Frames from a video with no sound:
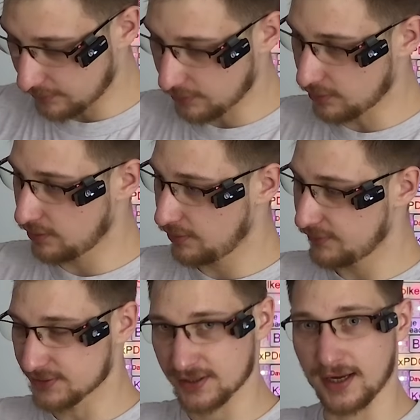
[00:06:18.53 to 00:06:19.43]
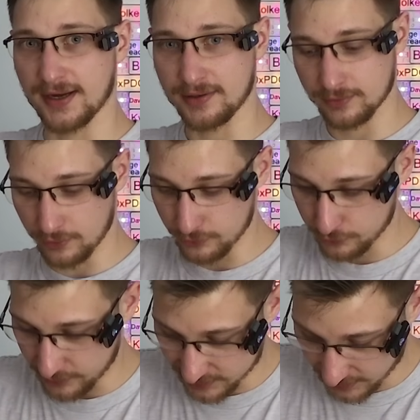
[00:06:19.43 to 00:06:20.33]
uh, this guy
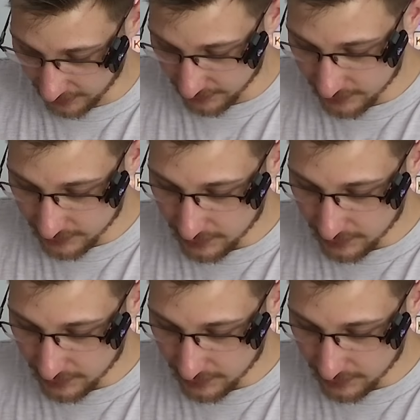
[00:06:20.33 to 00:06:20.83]
onto this guy,